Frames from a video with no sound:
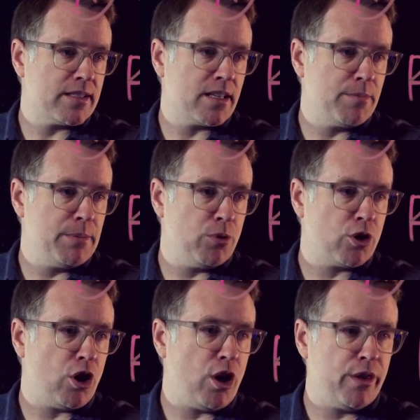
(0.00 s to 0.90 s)
Some people
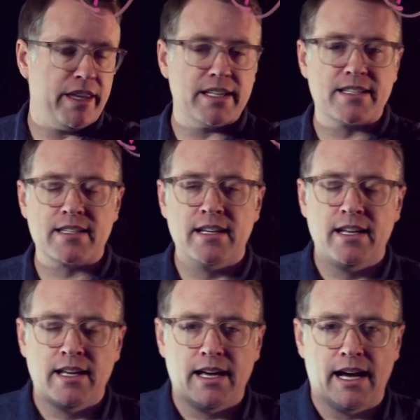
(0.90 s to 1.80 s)
call this
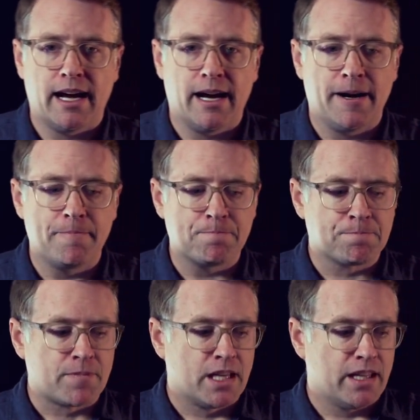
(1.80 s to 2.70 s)

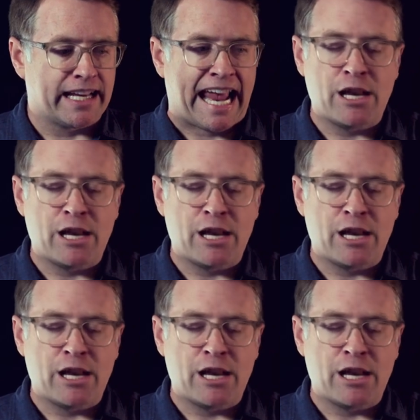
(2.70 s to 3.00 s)
like